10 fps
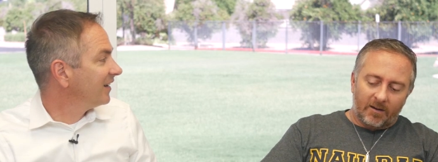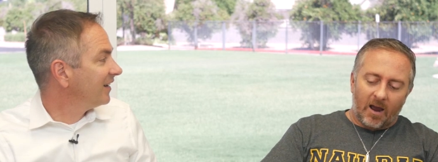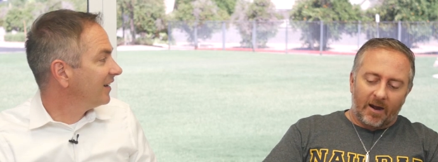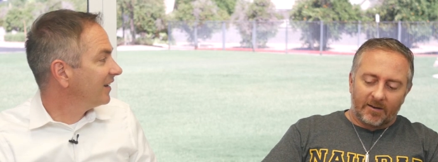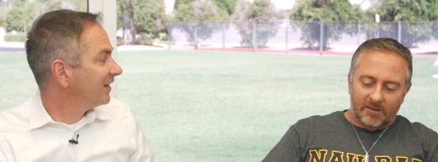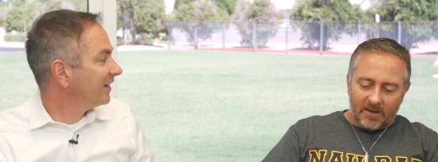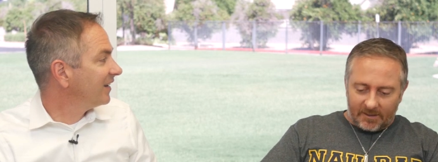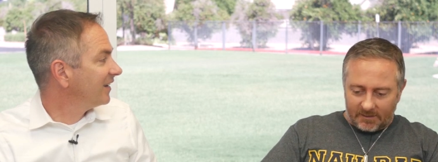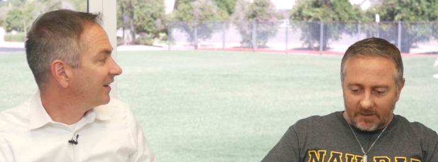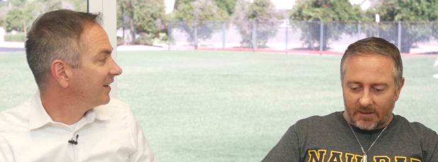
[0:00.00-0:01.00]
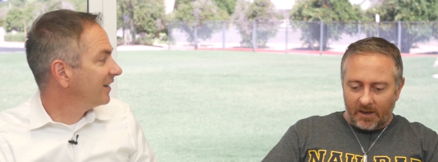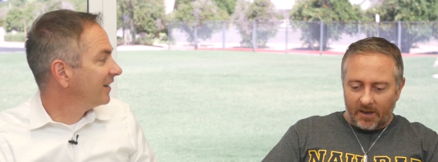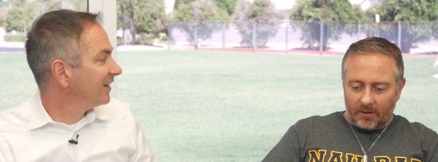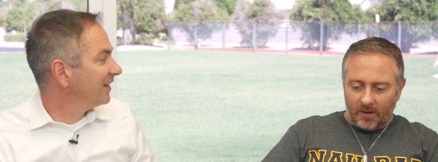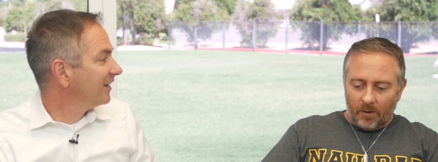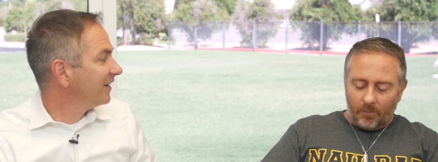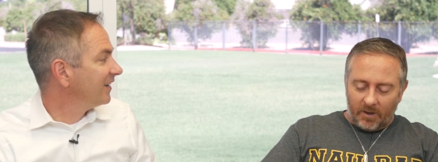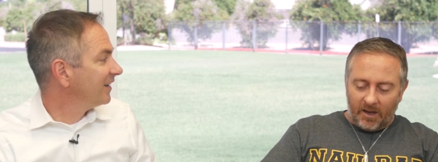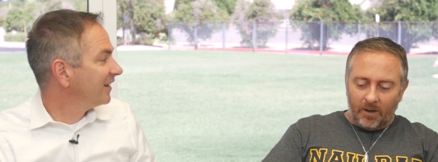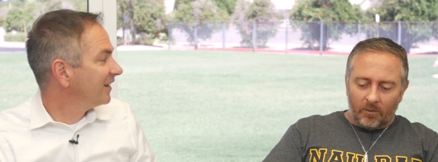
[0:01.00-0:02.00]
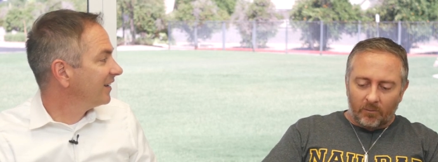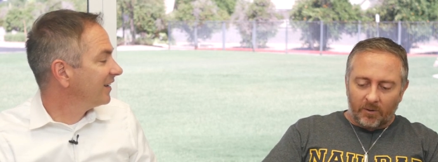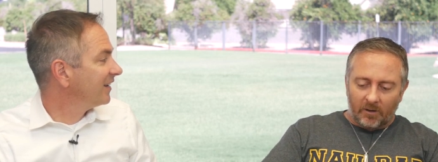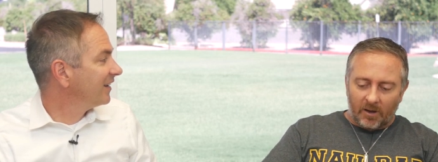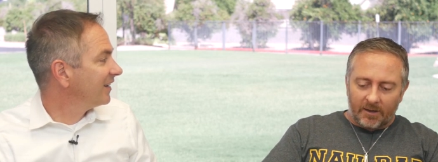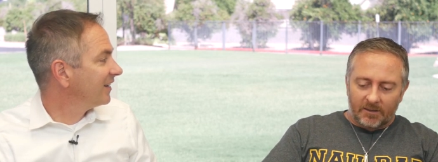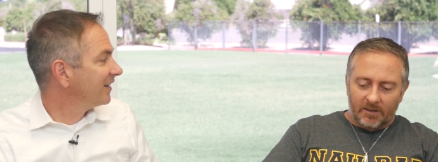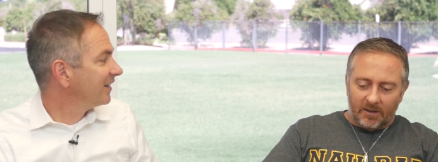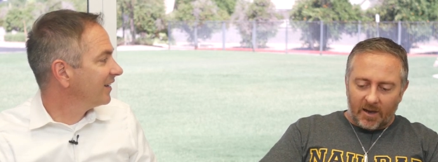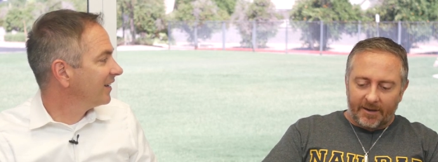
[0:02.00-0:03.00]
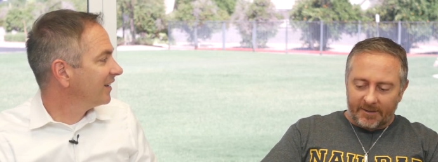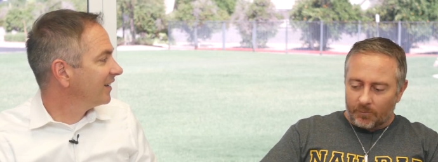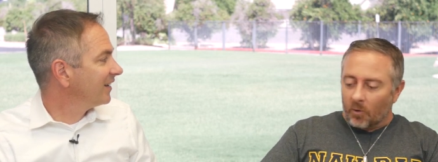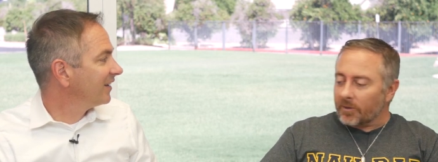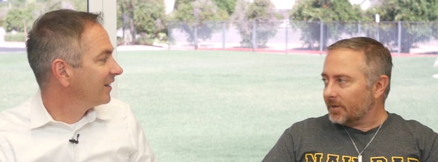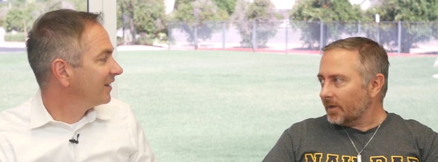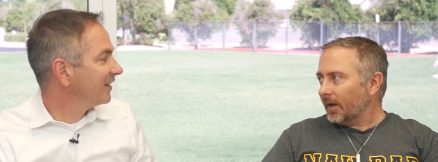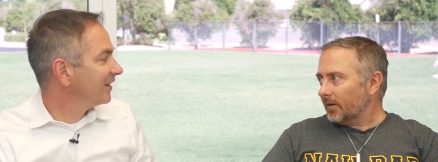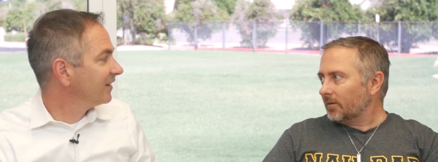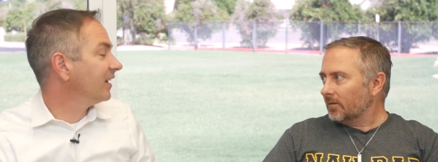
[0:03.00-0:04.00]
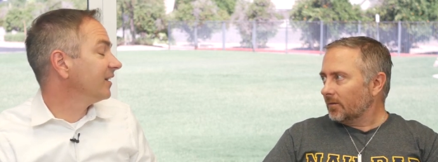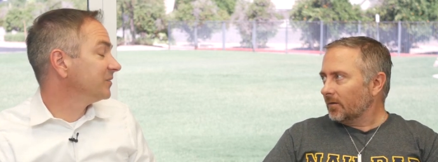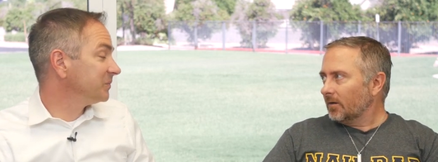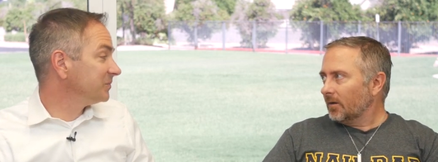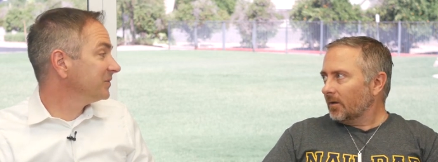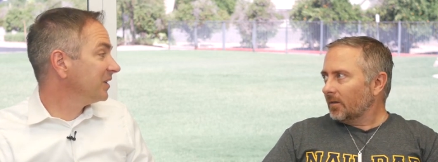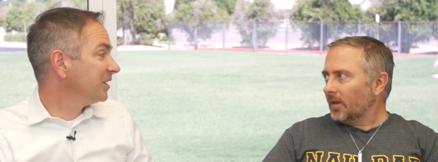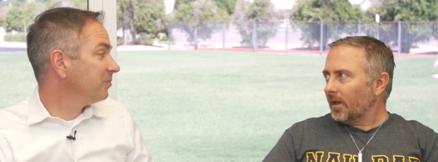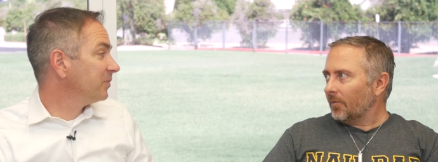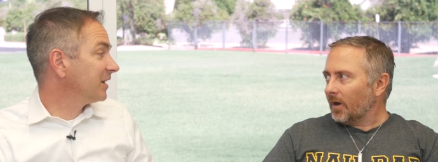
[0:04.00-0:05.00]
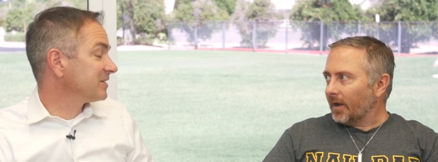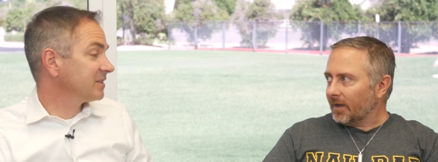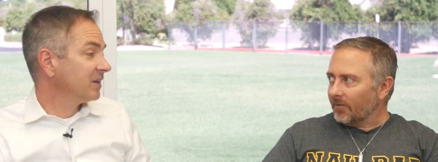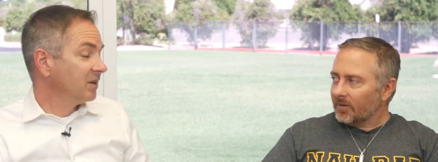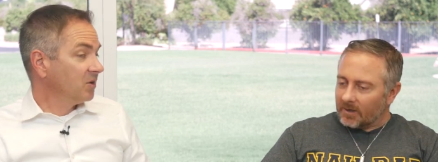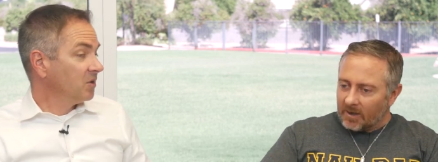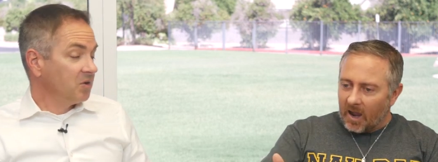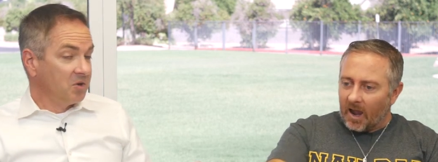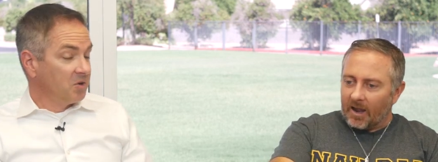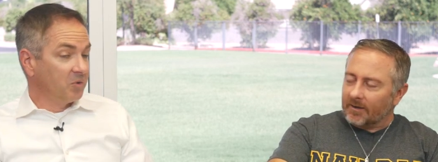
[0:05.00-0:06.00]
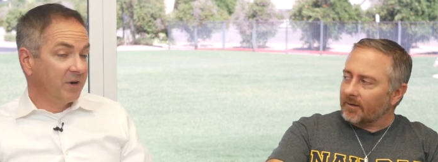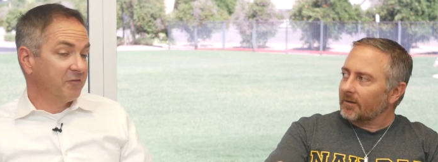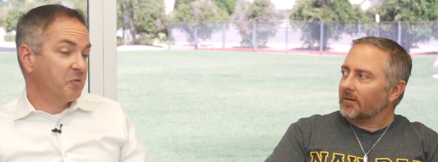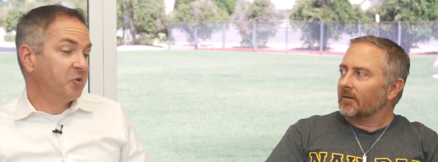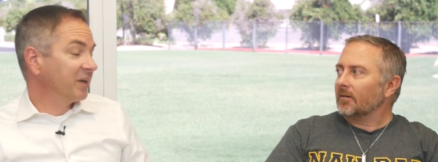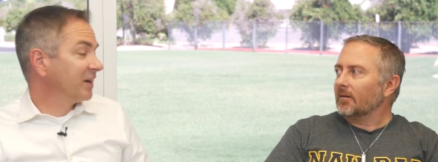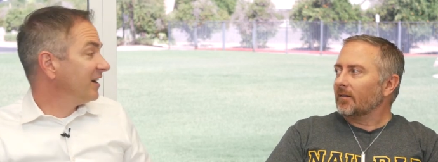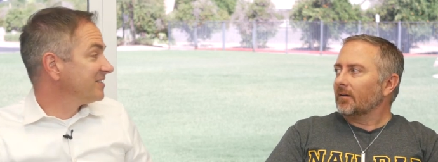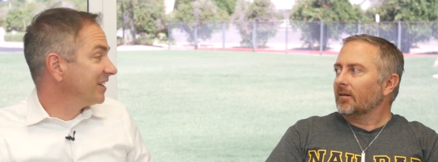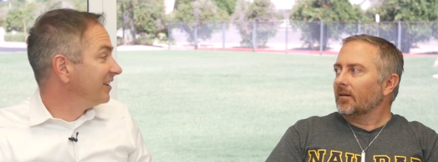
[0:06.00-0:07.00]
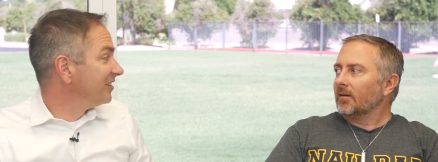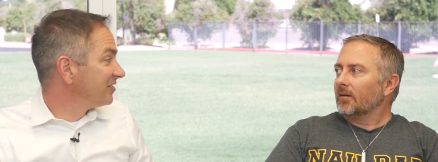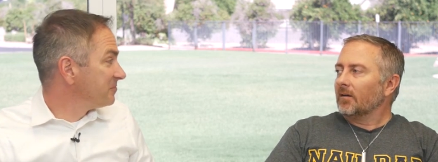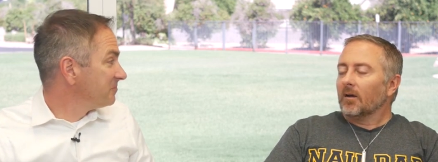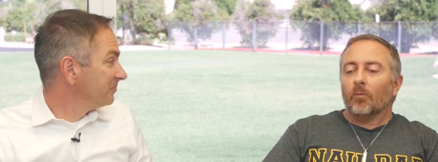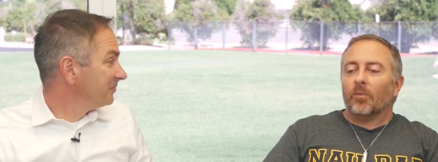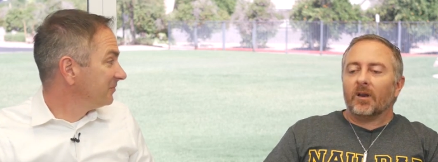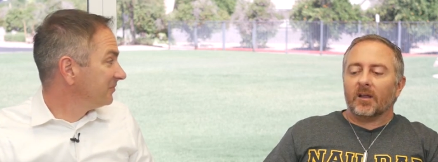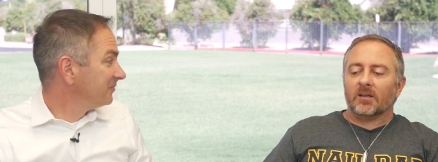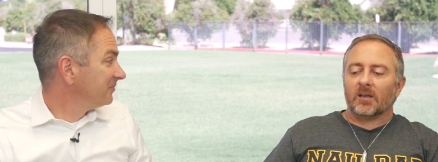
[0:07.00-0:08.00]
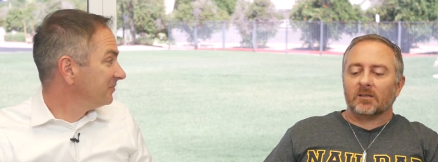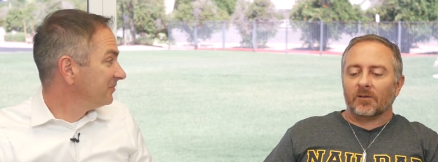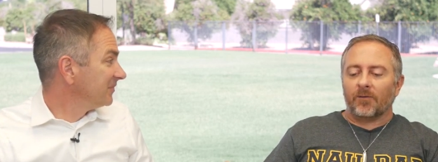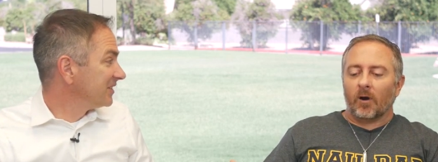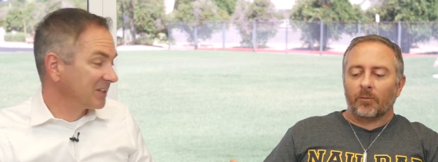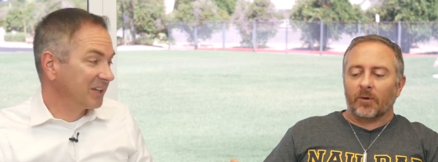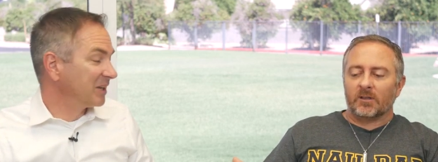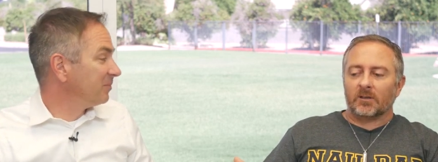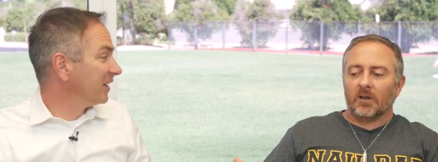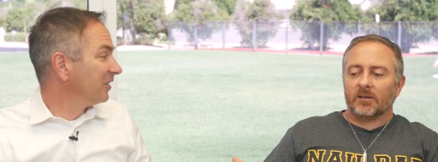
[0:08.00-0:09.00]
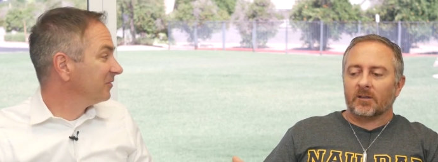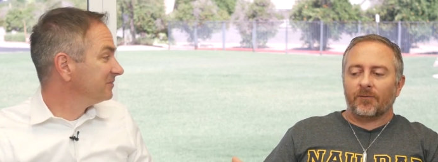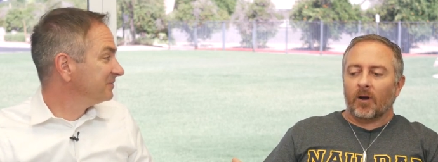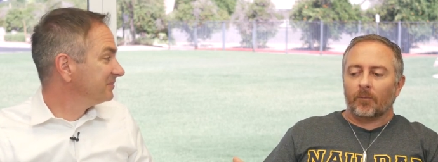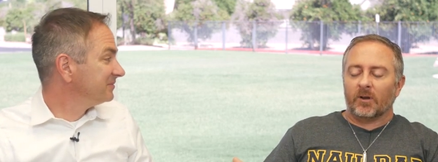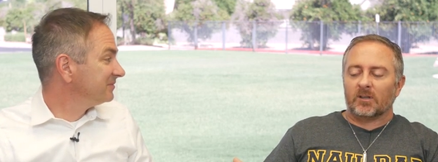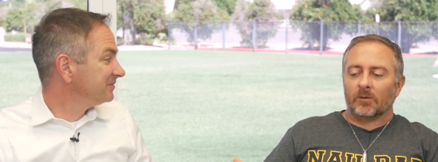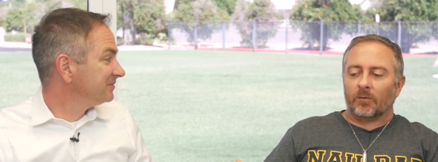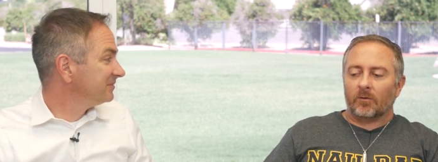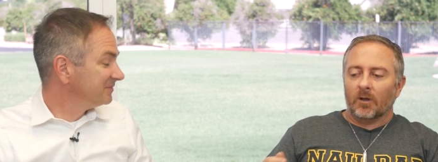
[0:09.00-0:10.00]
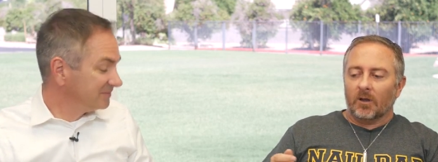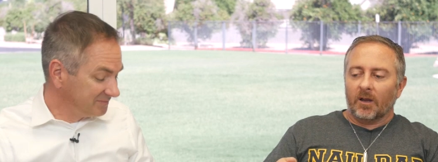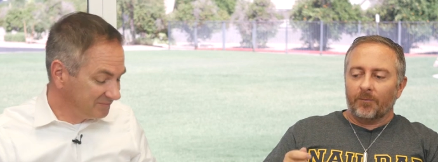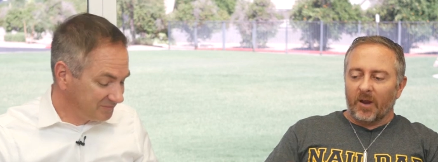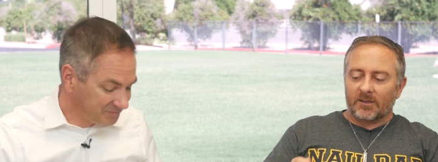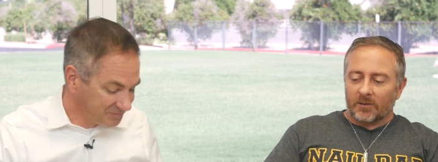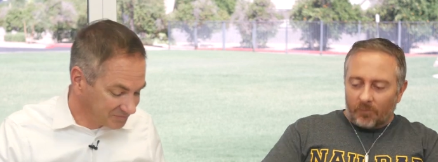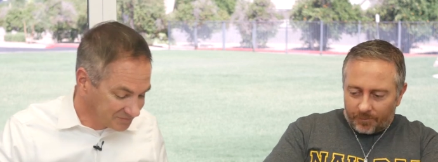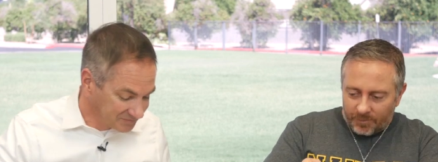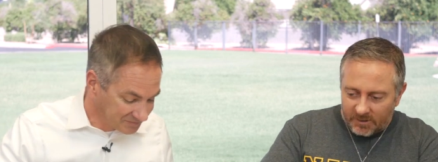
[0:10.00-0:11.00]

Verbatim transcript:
Speaker 1: nine is less than 10. But Abel realized that nine is more than 10. Yeah. That because when I give
Speaker 2: it to God. Whatever you put in God's hands.
Speaker 1: But it's, it's a farm it's gonna principle. Get bigger. It's a farm principle. Mm-hmm. It makes no